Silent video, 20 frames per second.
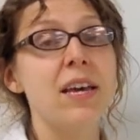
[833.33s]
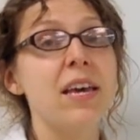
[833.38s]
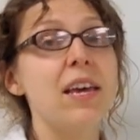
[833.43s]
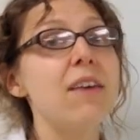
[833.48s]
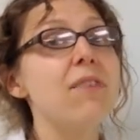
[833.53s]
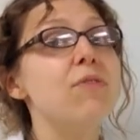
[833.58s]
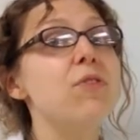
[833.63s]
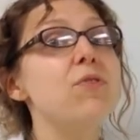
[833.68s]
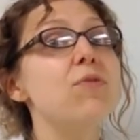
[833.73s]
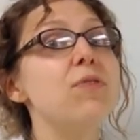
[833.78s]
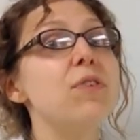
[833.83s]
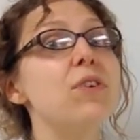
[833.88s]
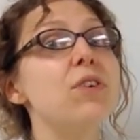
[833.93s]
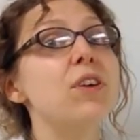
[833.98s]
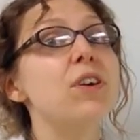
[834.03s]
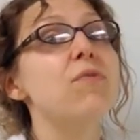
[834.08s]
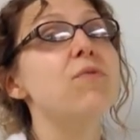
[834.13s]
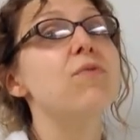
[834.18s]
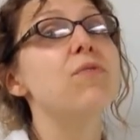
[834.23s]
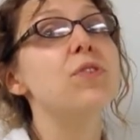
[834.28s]
If you feel
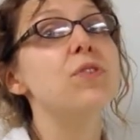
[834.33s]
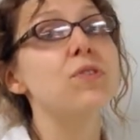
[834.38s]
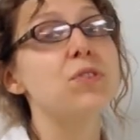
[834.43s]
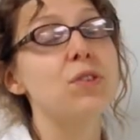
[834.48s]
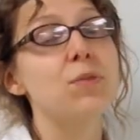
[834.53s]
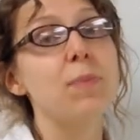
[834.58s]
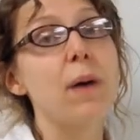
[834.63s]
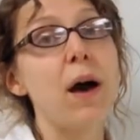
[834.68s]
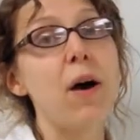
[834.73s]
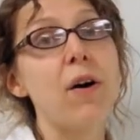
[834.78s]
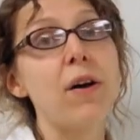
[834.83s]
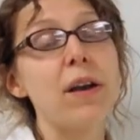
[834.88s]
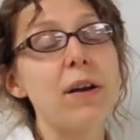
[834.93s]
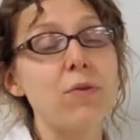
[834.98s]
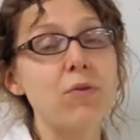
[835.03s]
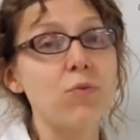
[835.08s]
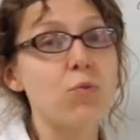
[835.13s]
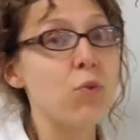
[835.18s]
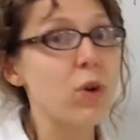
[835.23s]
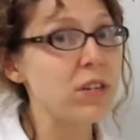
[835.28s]
confused about
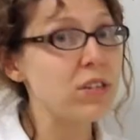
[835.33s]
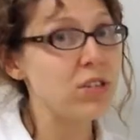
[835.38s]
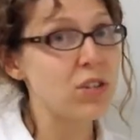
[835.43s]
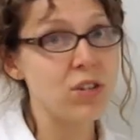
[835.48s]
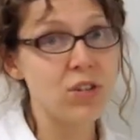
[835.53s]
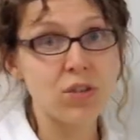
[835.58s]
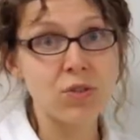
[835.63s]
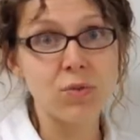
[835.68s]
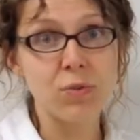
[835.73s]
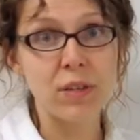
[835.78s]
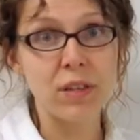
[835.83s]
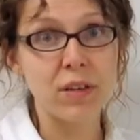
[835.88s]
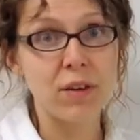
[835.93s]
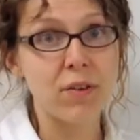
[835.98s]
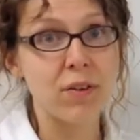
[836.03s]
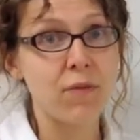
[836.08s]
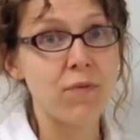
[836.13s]
what to do with